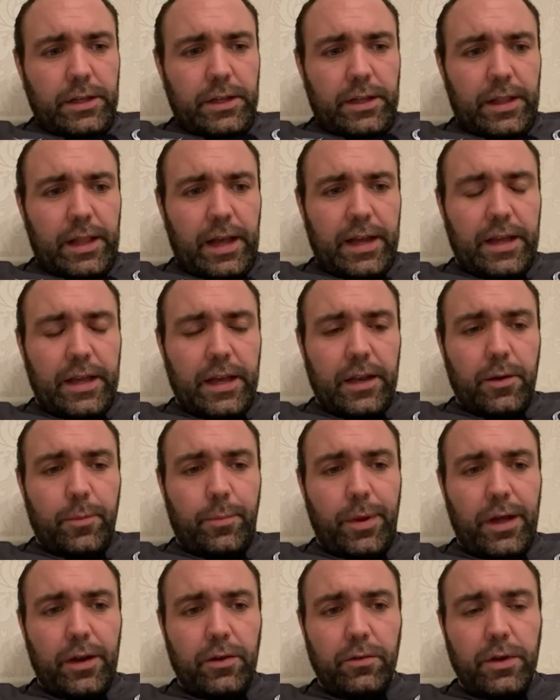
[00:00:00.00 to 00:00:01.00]
They get the
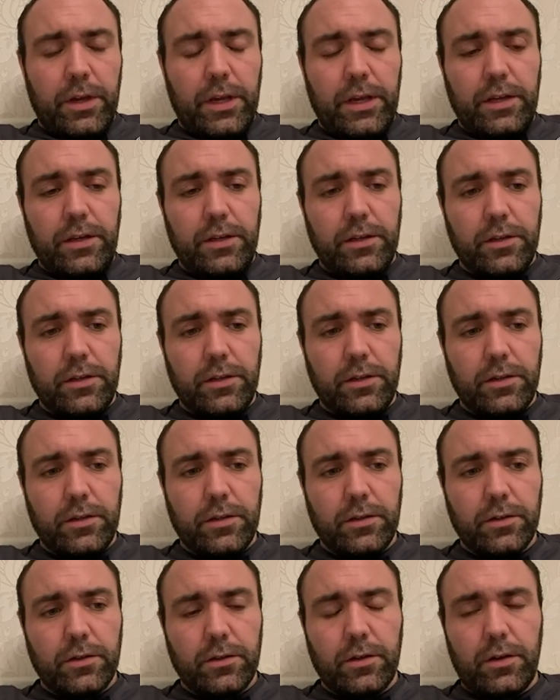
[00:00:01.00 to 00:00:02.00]
penalty,
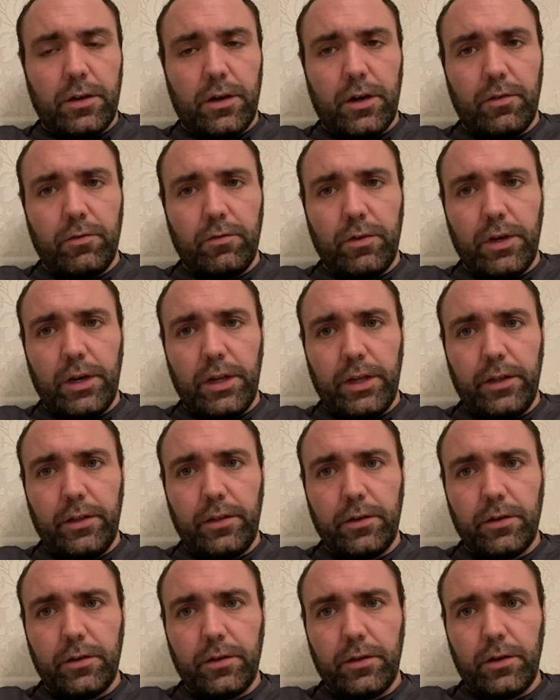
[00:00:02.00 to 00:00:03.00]
can't really
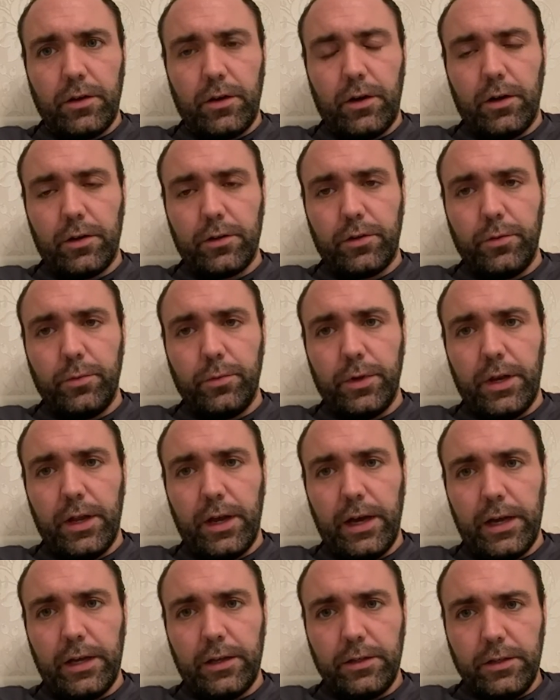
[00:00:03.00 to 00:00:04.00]
argue with
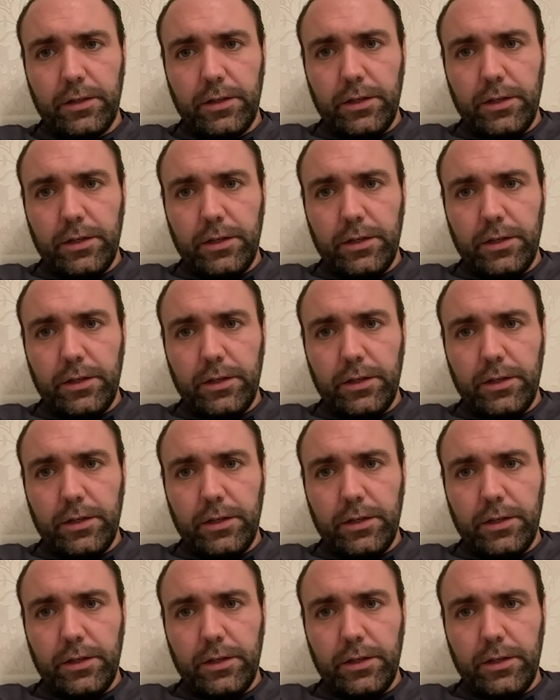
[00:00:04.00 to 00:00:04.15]
that.